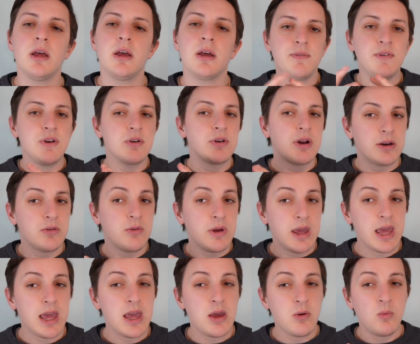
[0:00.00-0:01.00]
If you're not
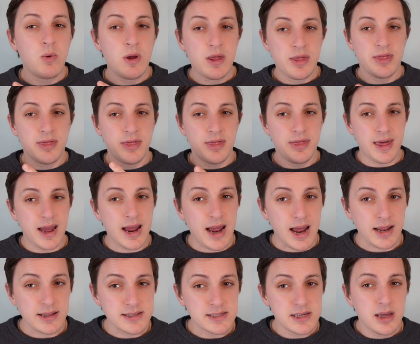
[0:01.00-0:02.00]
okay with
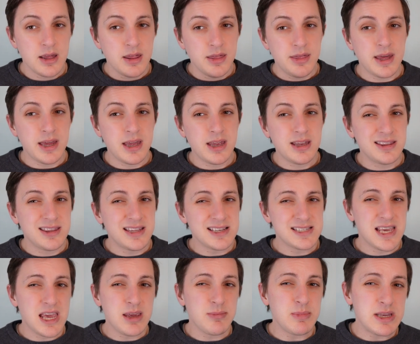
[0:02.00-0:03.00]
that, then
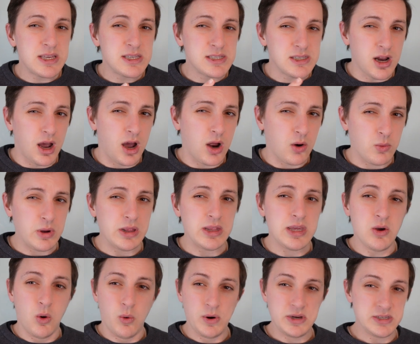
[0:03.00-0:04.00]
this game is not really
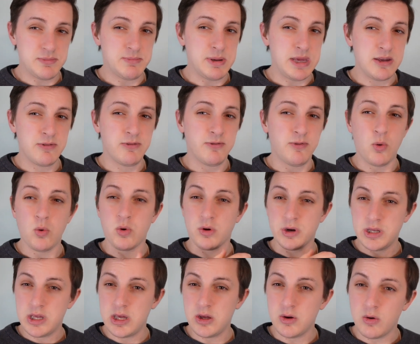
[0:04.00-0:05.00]
going to be for
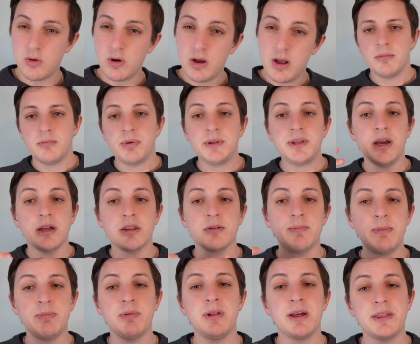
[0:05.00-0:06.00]
you. But the other
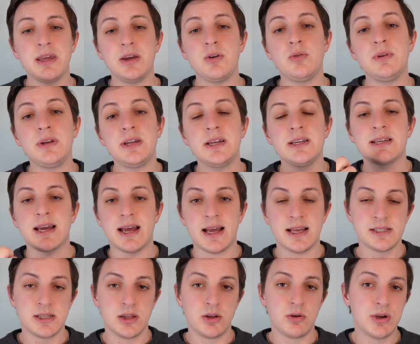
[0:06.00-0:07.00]
people I think who need to
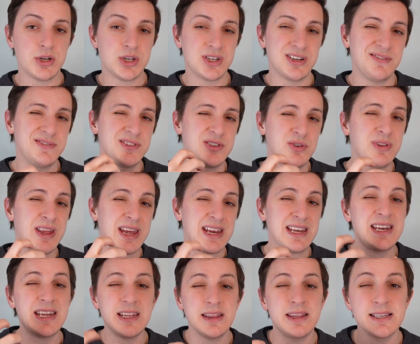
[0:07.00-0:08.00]
ask the question of do they
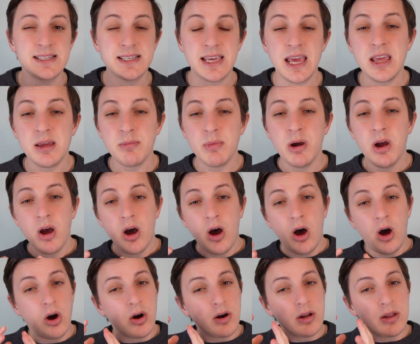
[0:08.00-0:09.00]
need this game
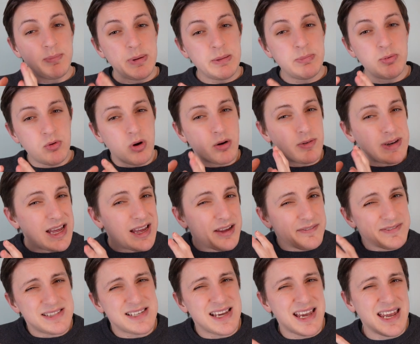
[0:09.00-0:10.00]
are the people who already
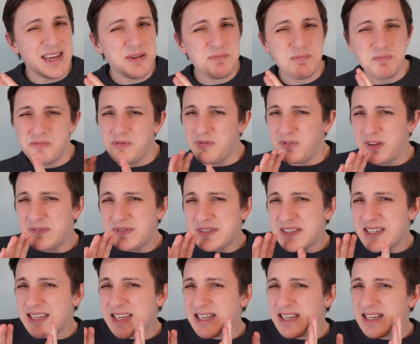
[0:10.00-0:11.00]
have 10,
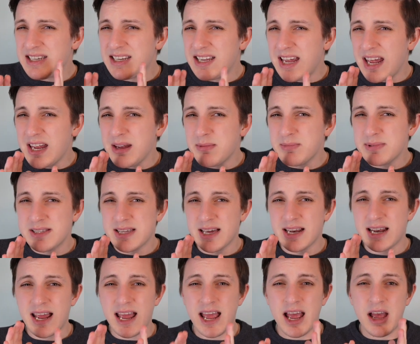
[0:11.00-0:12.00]
15 games that
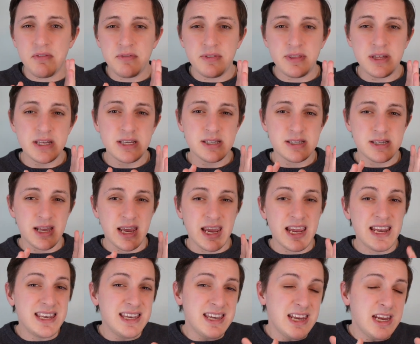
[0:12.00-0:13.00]
have this
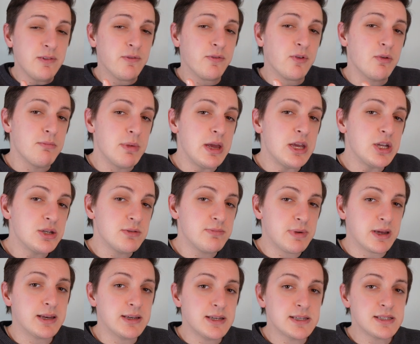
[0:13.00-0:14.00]
hidden information
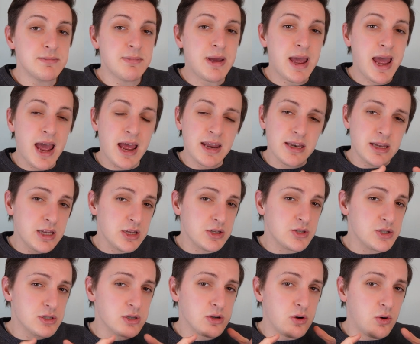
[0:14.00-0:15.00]
mechanism at
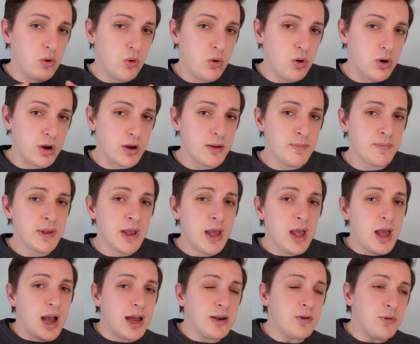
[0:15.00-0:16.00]
its core.
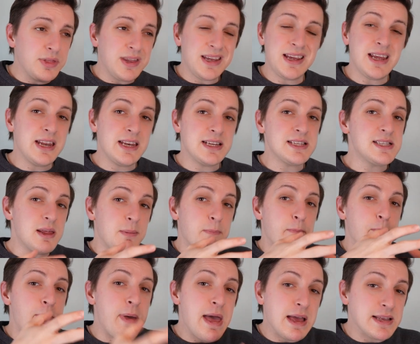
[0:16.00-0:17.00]
I don't think it is the
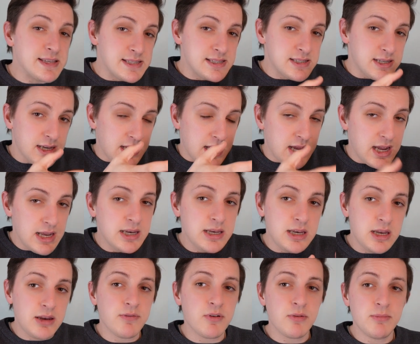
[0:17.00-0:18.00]
best hidden
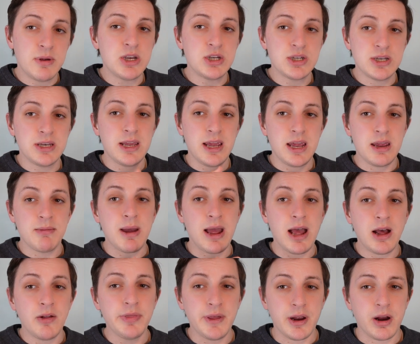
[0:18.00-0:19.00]
information game
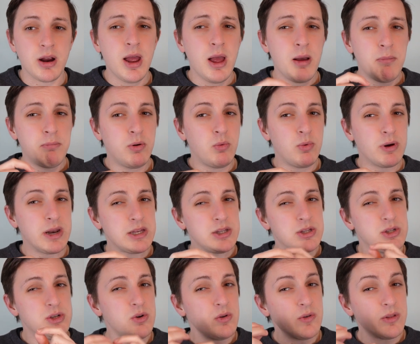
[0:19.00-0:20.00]
out there, but what I
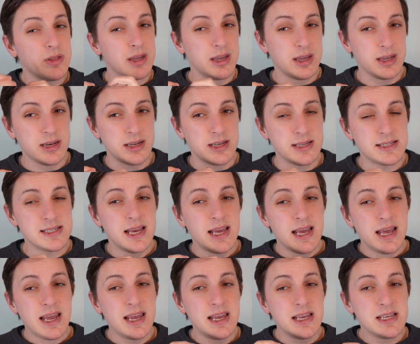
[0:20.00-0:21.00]
do think it
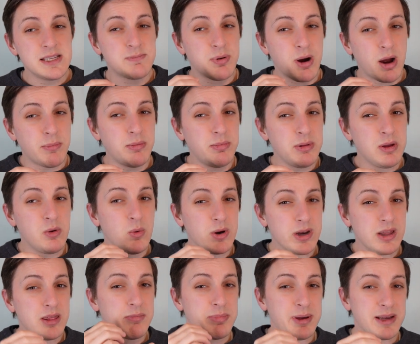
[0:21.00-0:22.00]
is probably
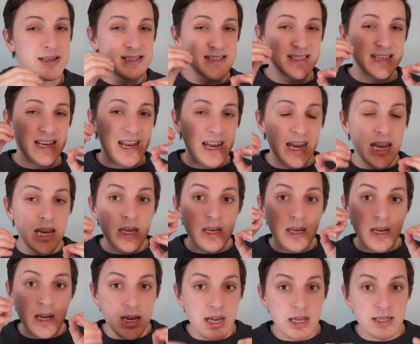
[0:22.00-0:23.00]
one of the best
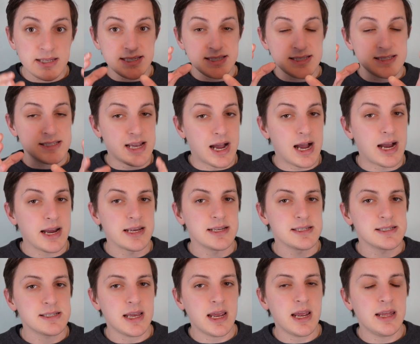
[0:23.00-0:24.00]
in its
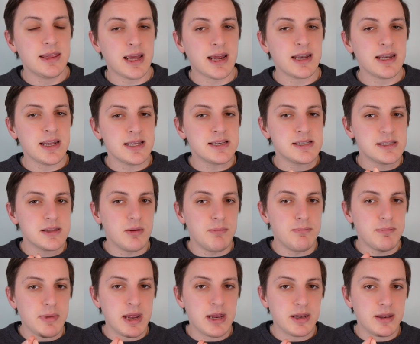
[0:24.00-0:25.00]
size. And that is the
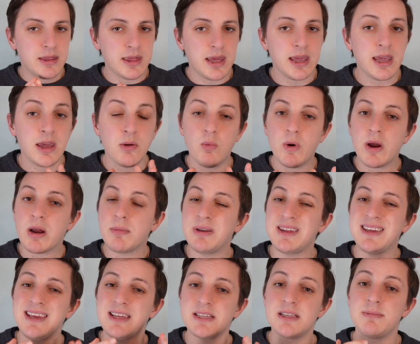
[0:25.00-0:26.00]
main thing, and where I'm going
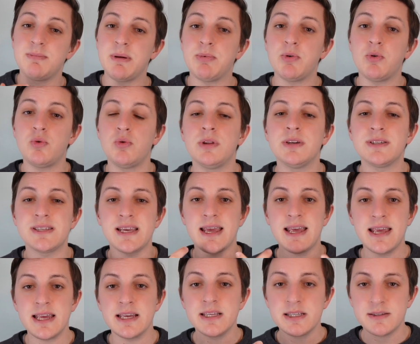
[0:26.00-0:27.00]
to get to the people who this
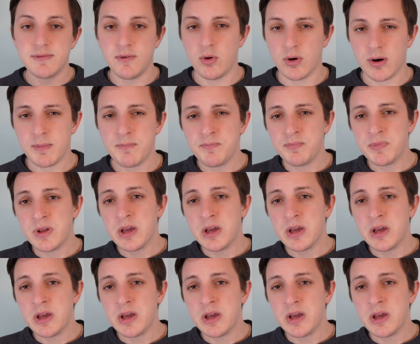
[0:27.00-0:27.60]
is for.